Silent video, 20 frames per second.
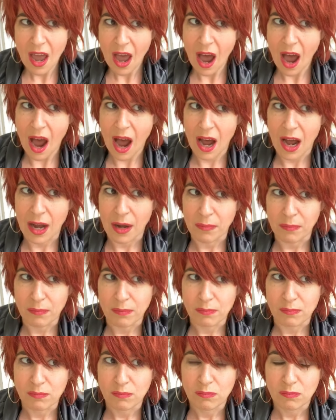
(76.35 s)

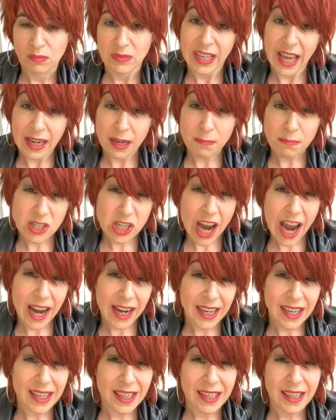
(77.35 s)
um, denim
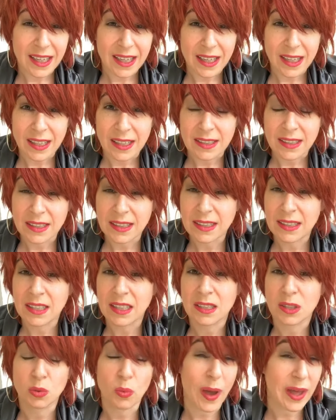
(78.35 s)

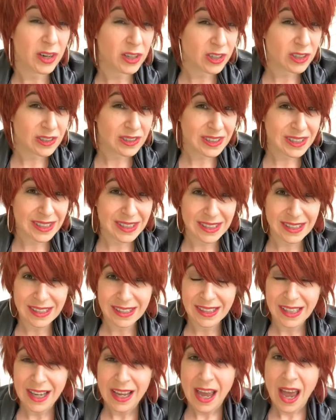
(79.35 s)
jackets,
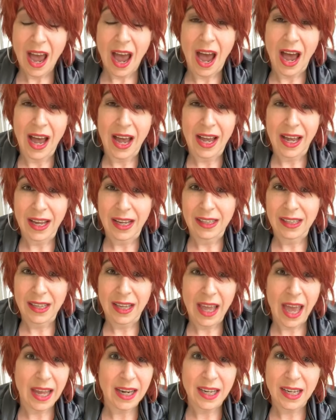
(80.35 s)
sweaters, uh,
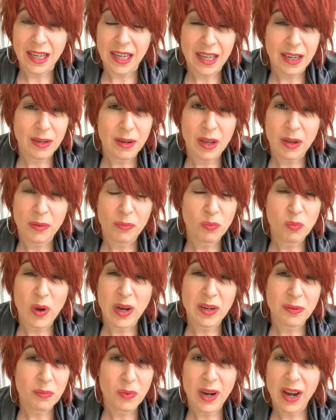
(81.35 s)
any it,
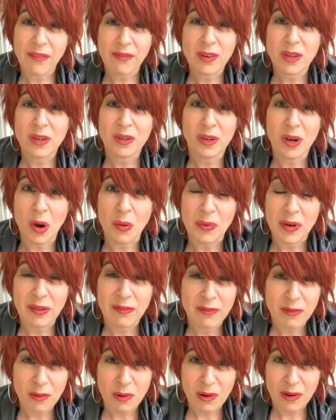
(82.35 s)
when, whatever you're
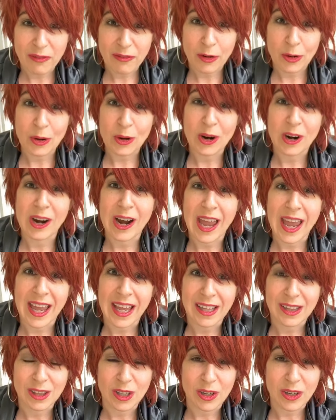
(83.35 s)
going for for
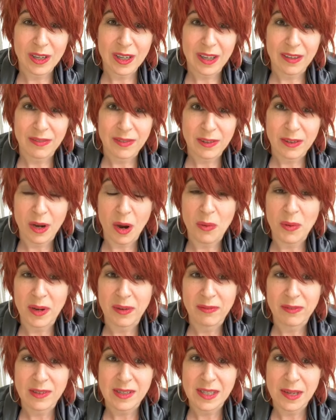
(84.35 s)
a look. If you're
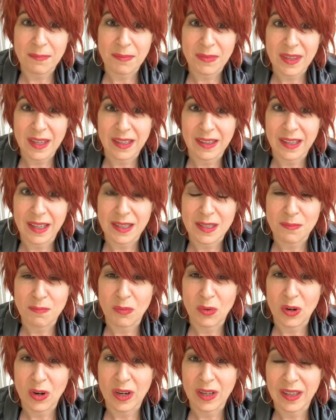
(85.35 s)
going for something that's
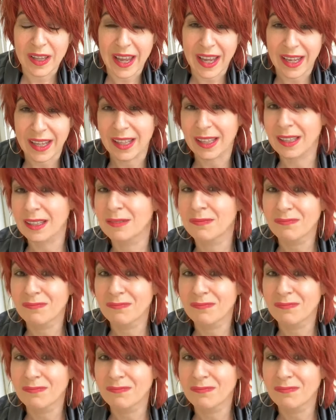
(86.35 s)
more like